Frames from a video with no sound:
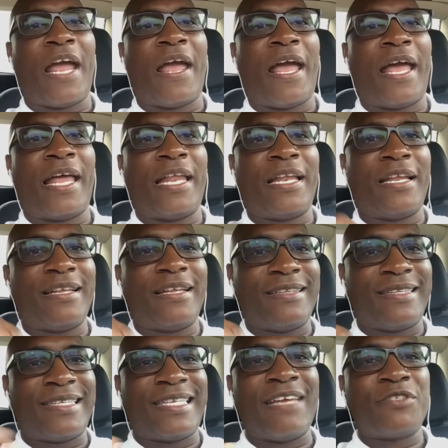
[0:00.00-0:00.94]
and
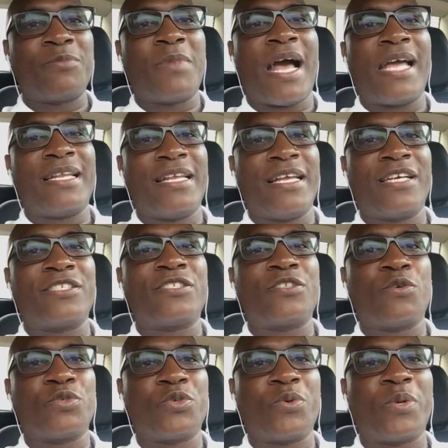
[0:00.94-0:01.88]
give them my idea
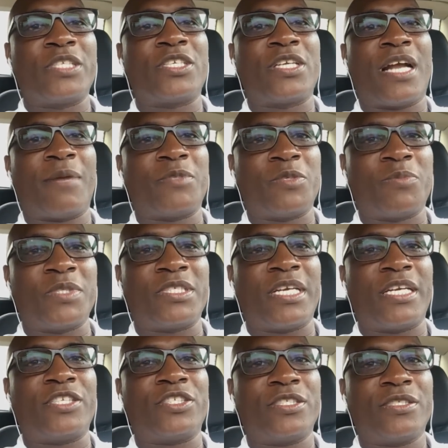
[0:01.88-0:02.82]
of social engine
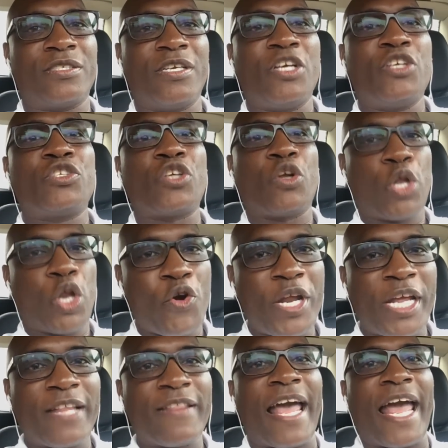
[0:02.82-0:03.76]
optimization. So
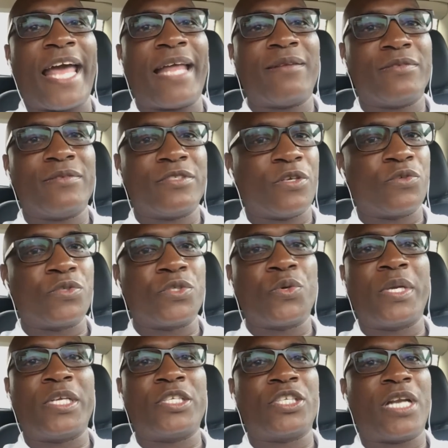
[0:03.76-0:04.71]
learning that,
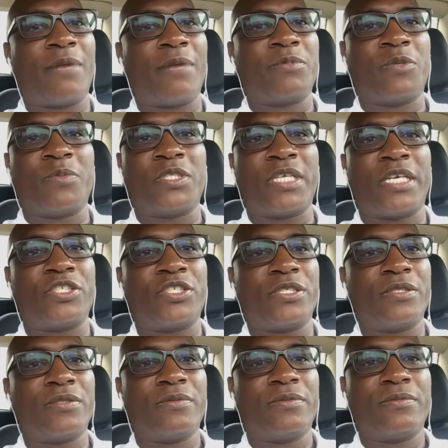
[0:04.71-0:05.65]
social engine
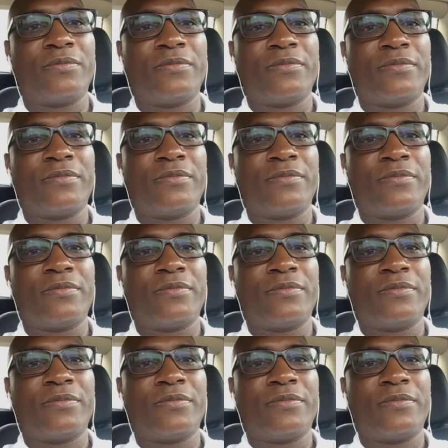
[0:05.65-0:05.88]
optimization.